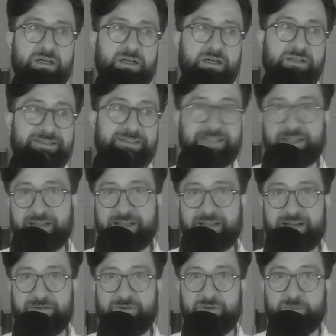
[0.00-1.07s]
skill
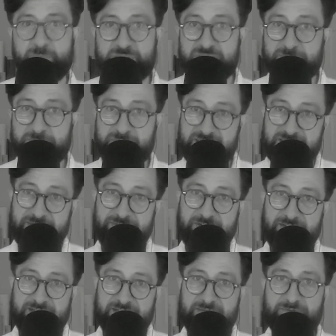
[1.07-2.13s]
level
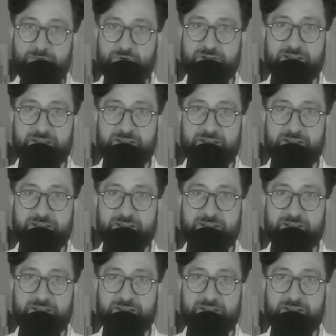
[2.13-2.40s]
specifically for